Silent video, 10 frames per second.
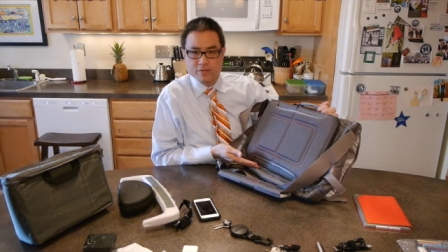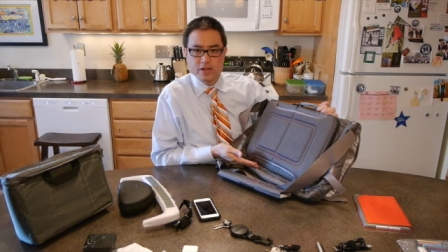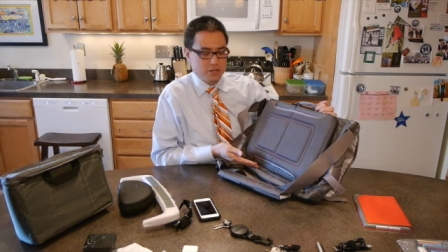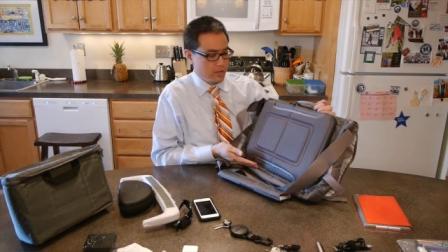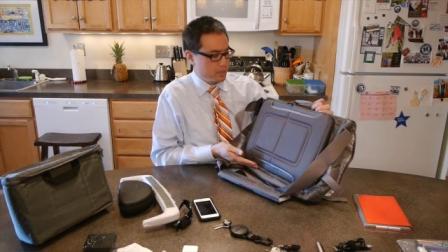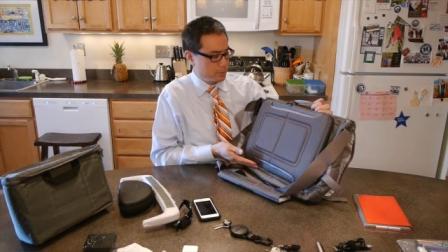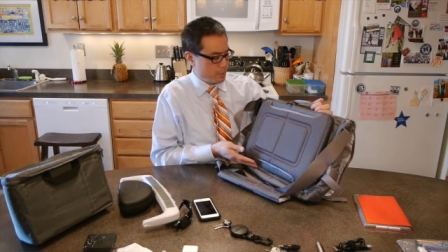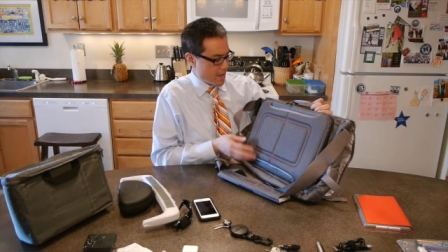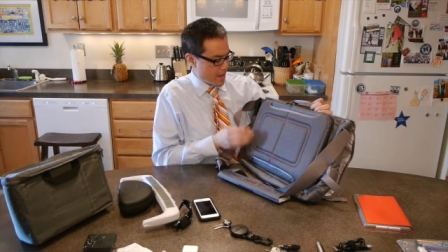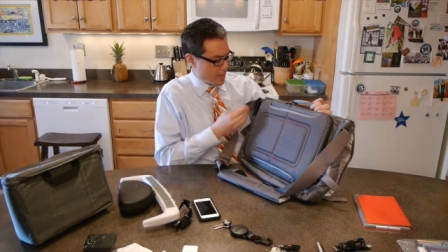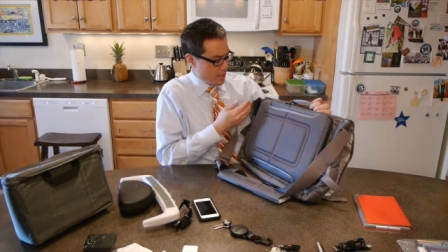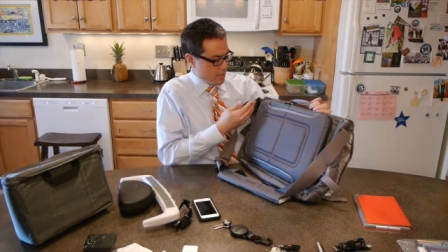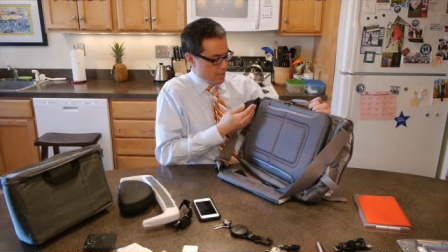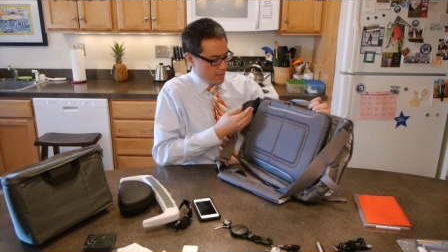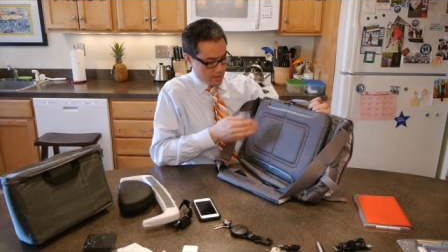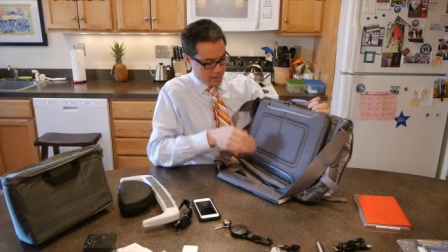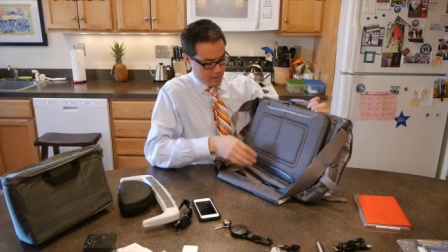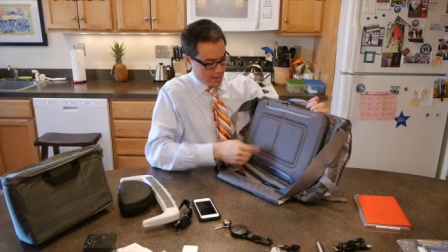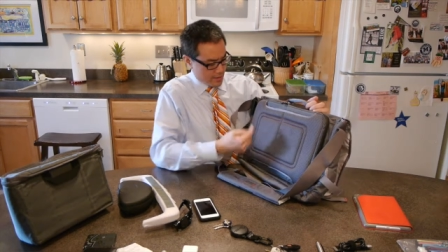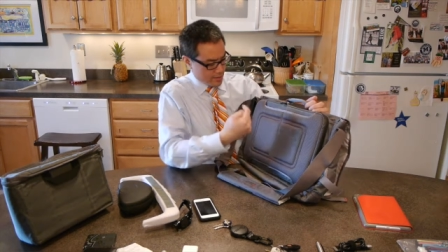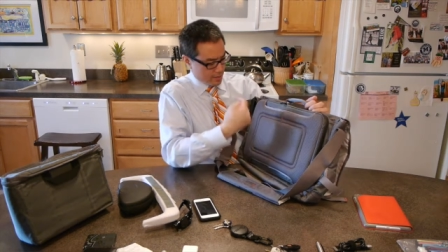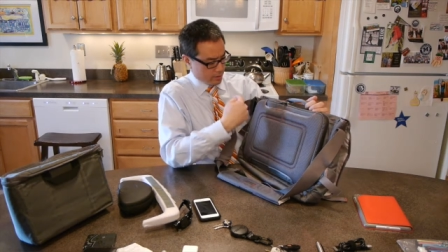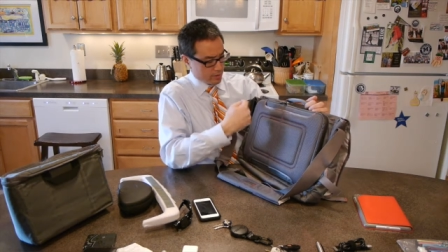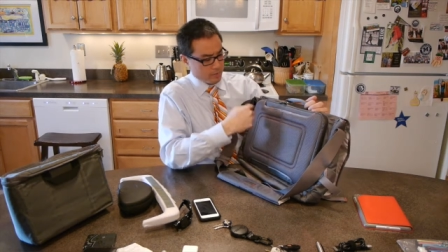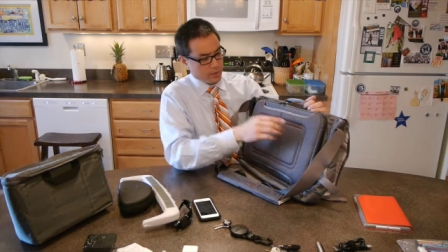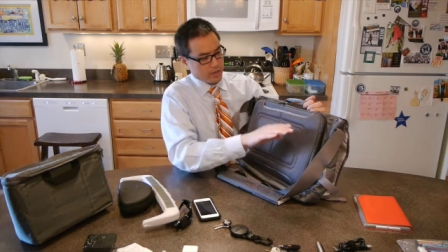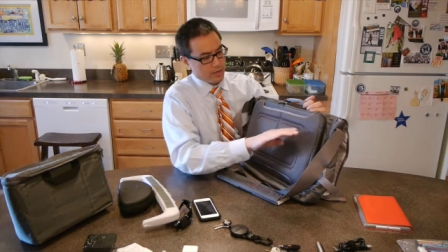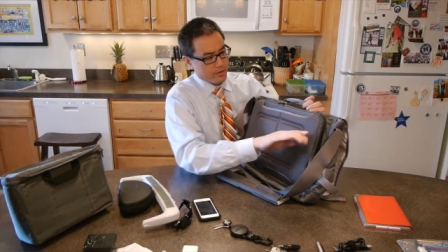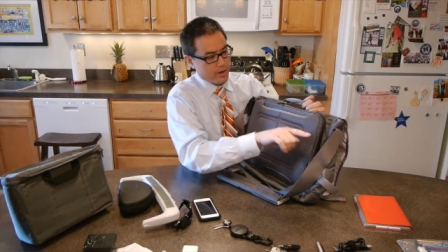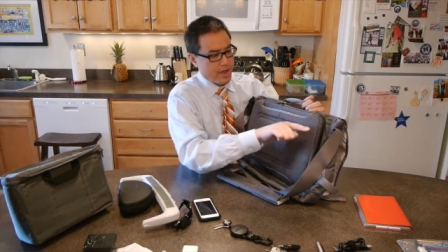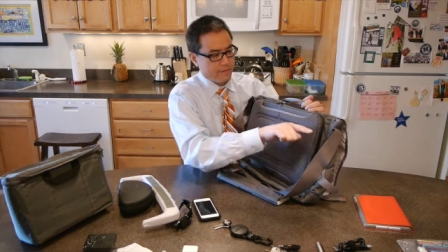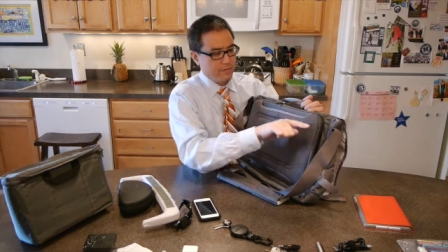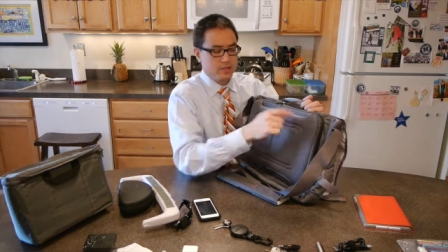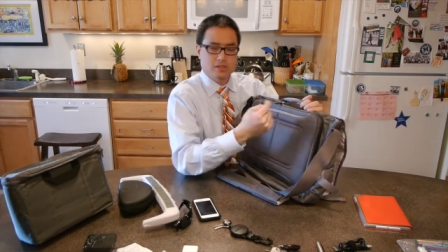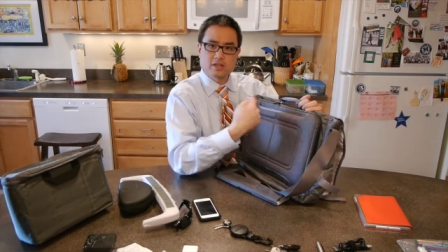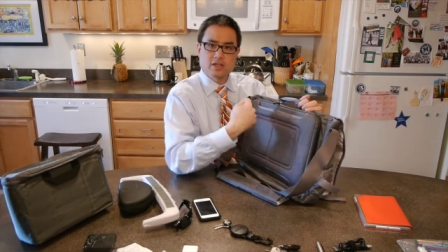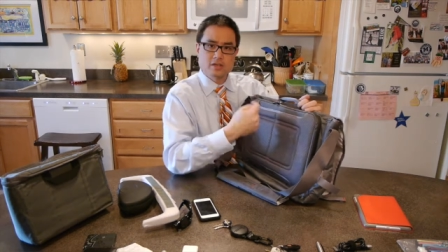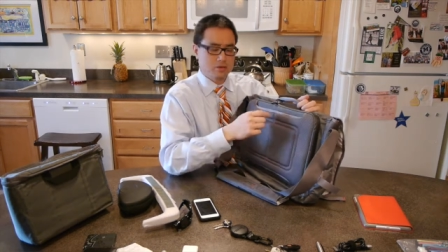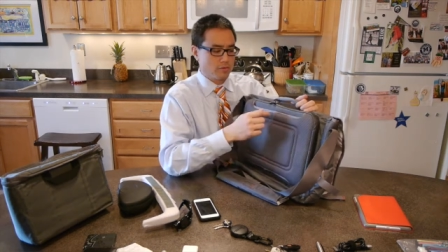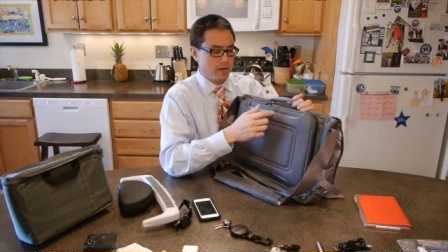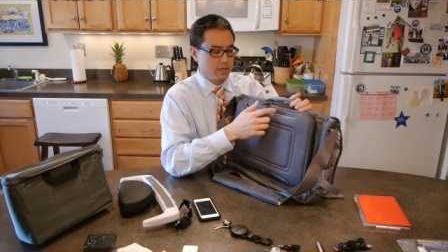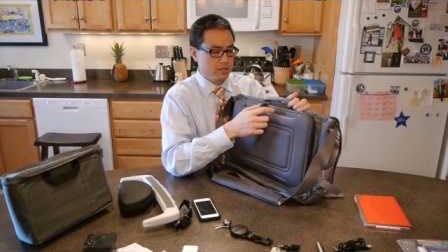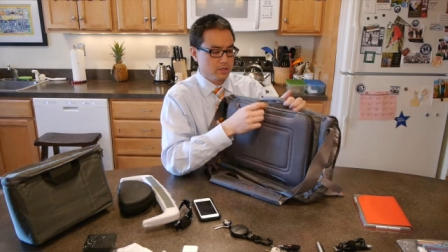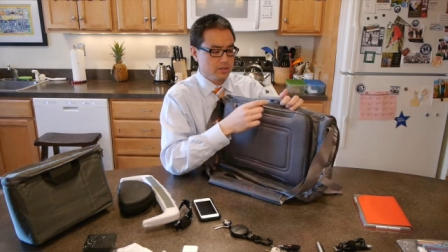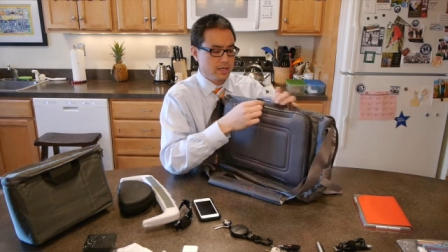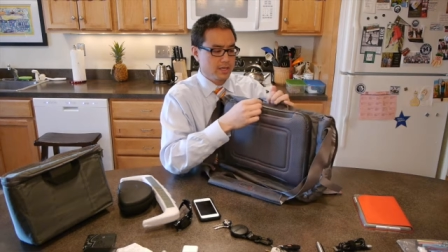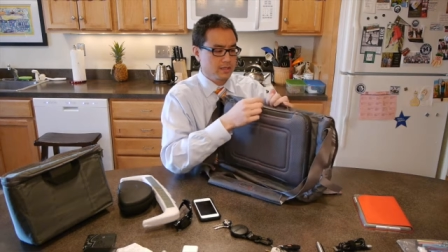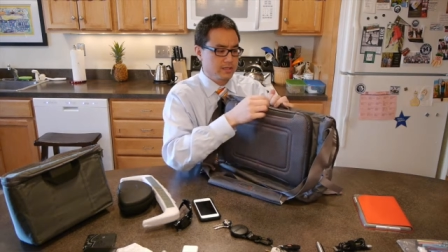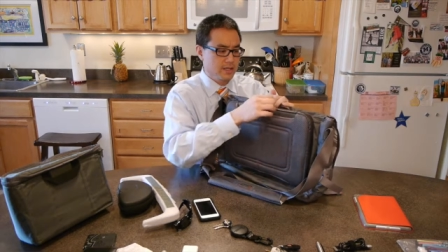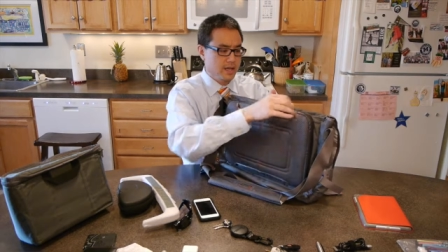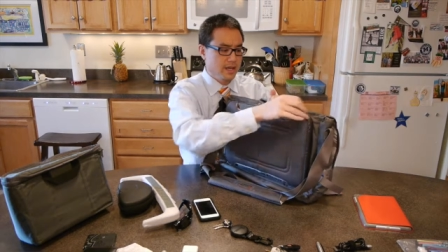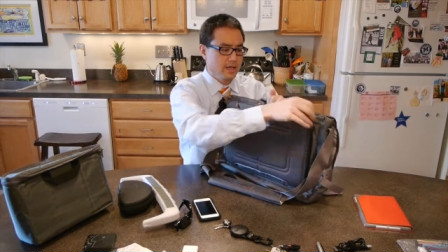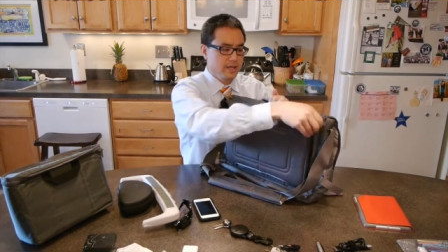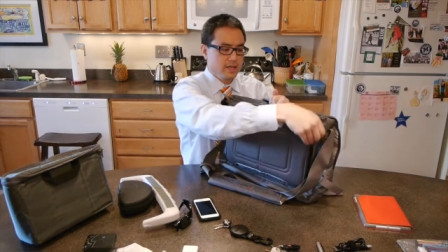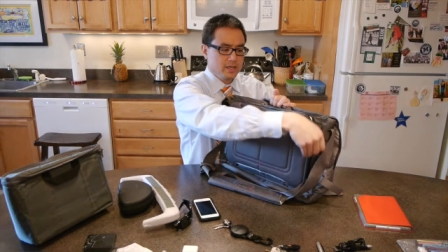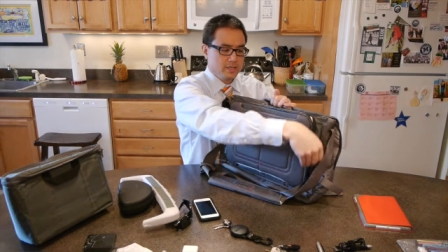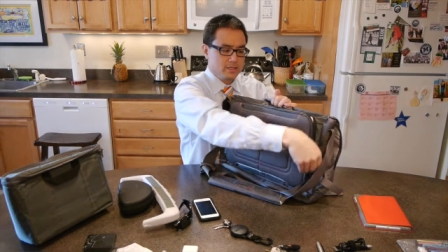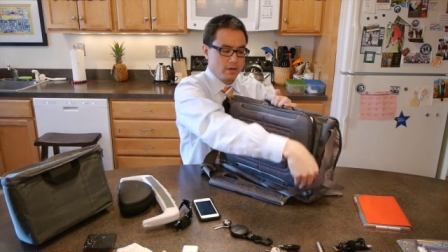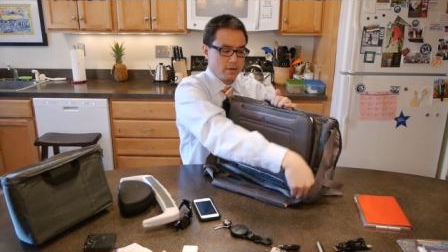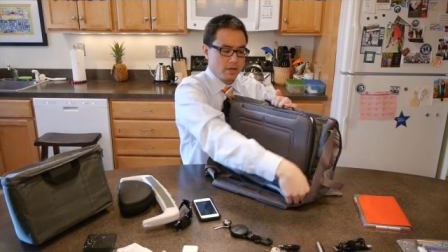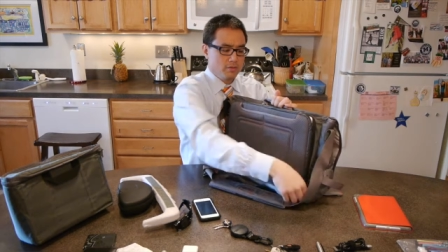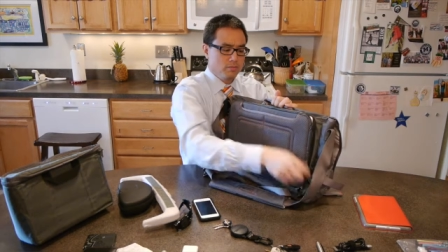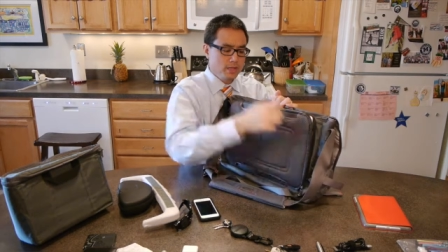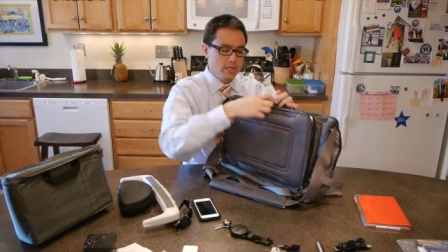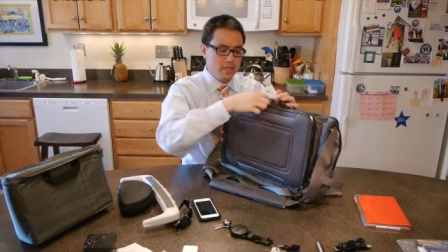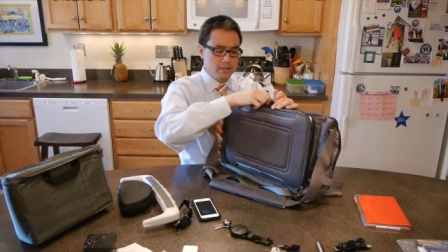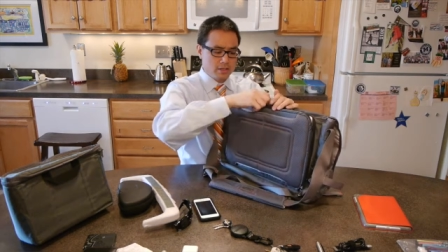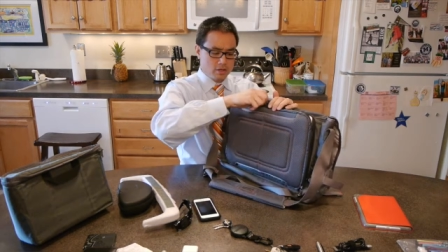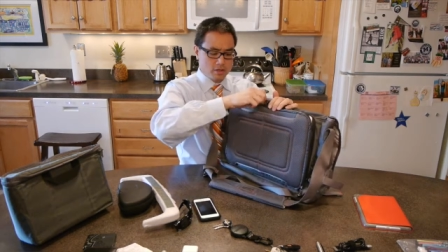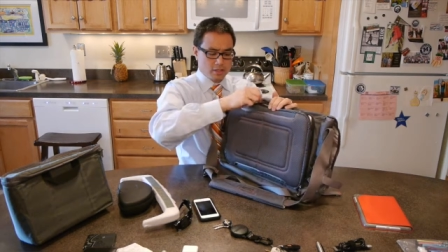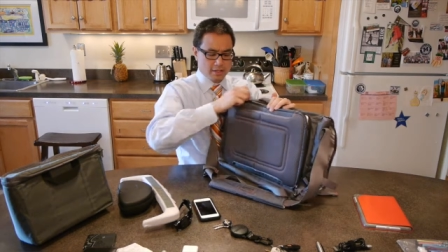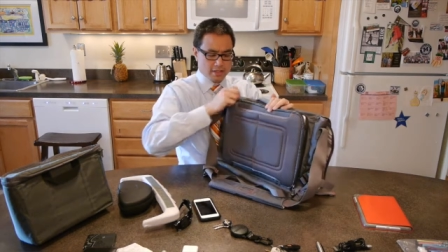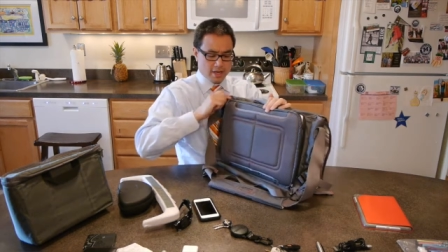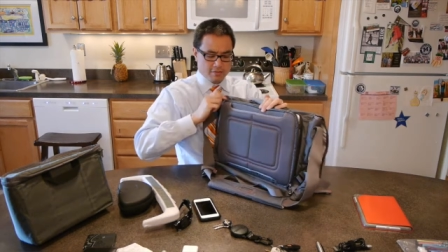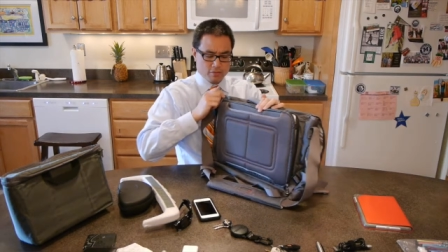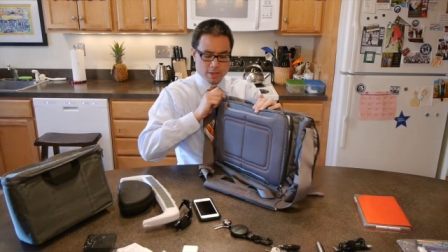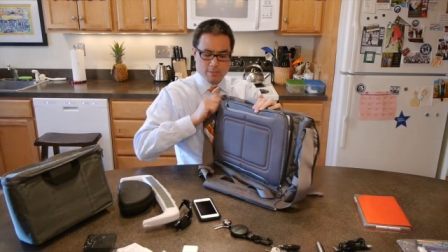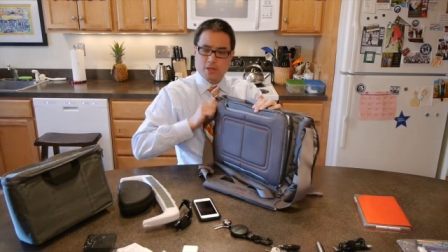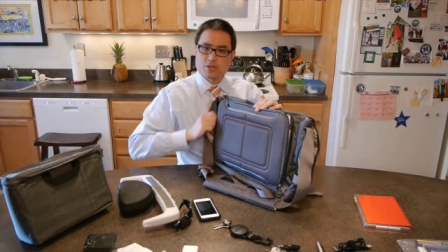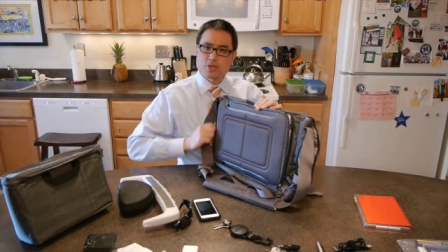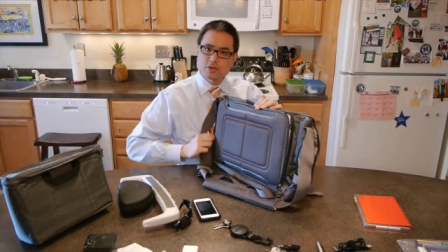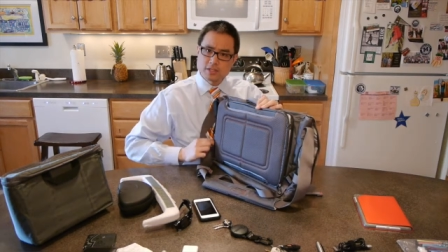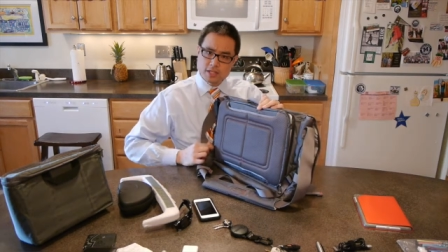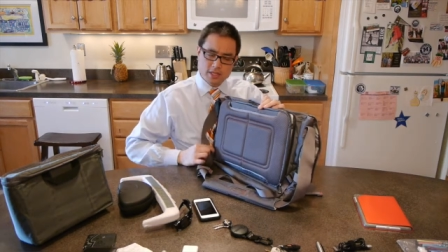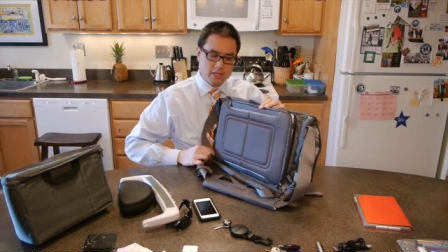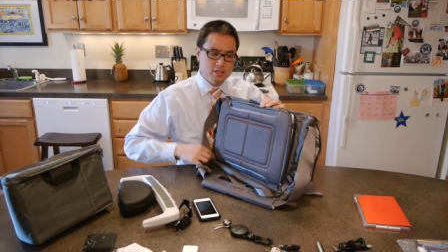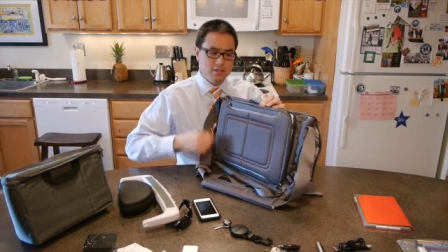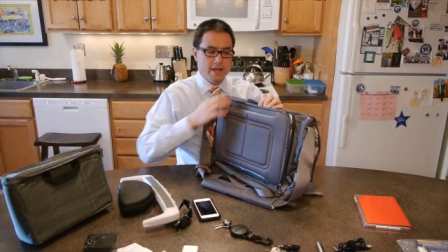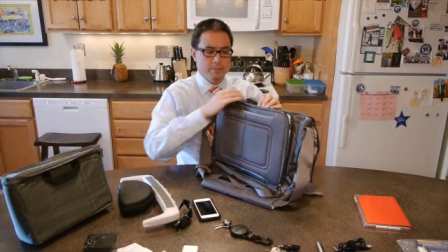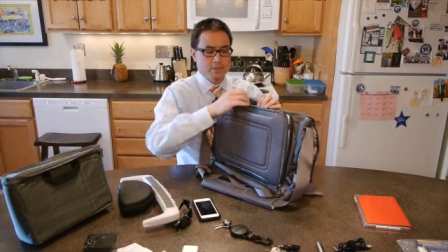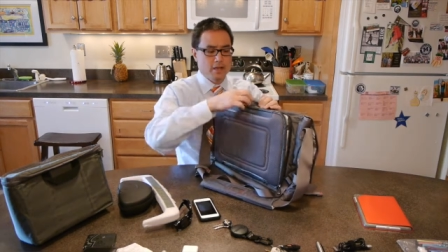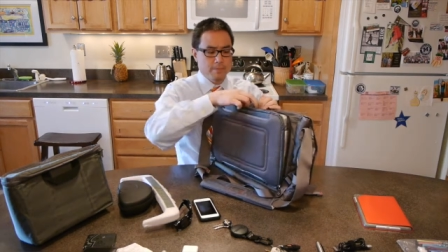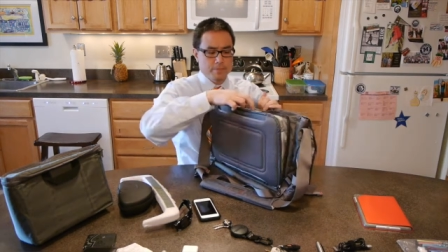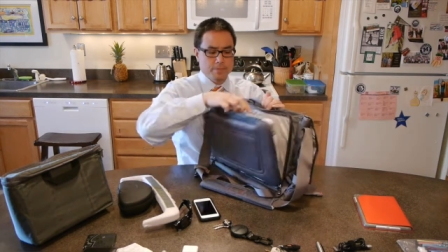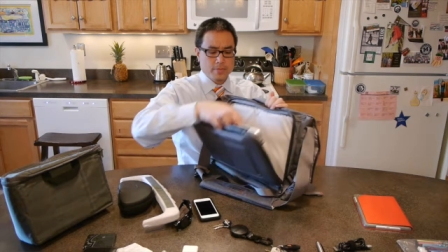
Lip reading: inch on this bag, and then it could have been another ½ inch to either direction, side to side. So it really is a good design for maybe a 13-inch laptop